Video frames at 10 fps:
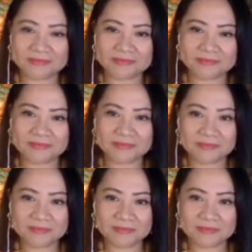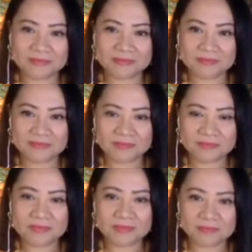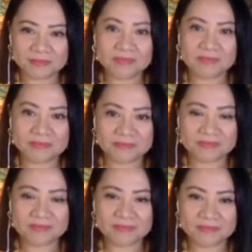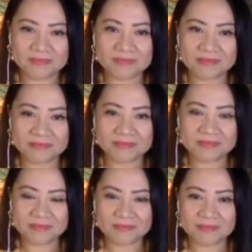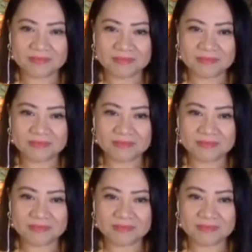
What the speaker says: [no speech]